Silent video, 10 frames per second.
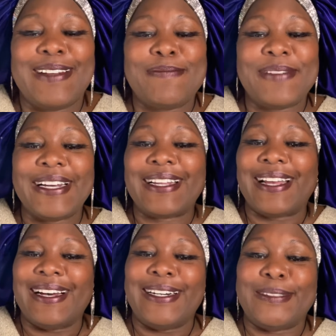But
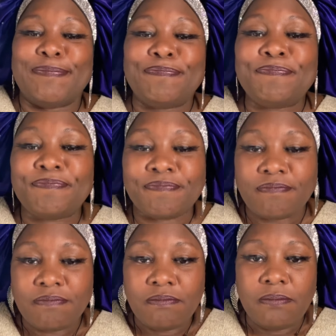um,
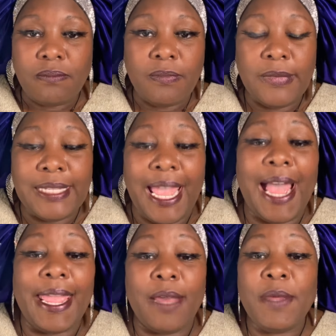
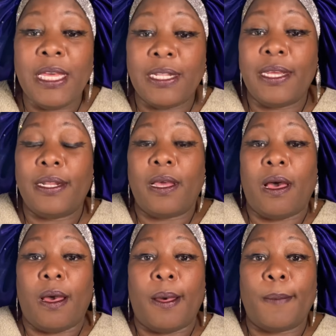I am healing,
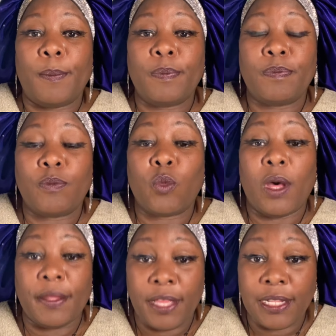um,
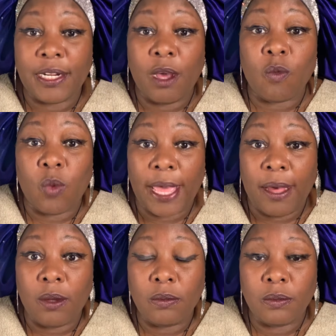healing up
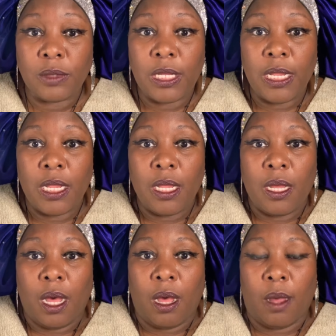well
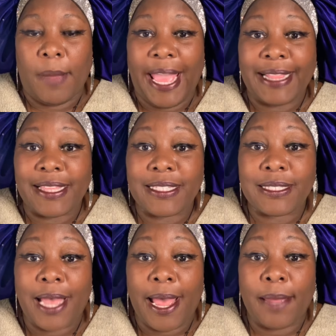um, at this
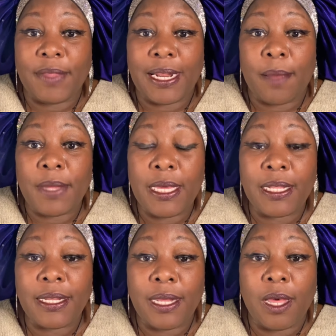time that I'm
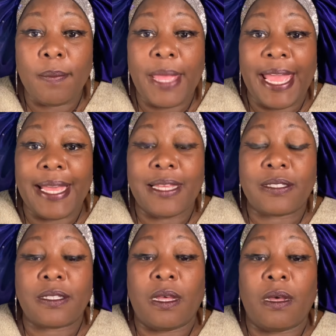healing up
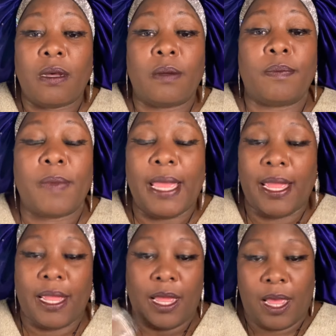as um,
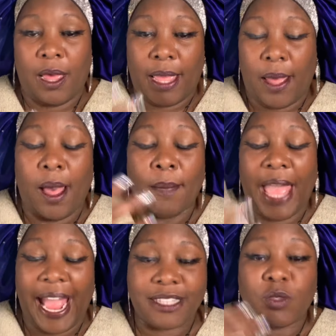I, am
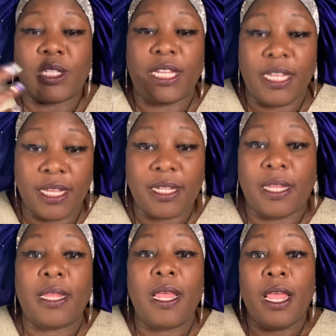actually
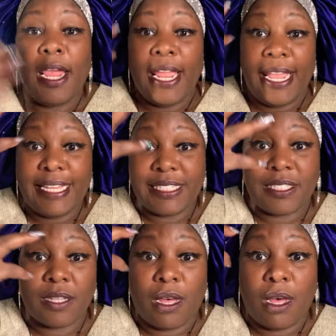healing
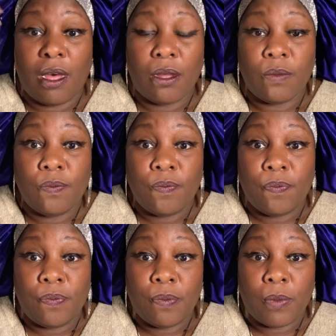is uh,
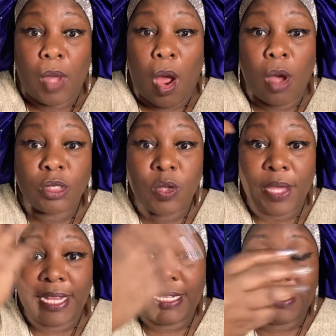also getting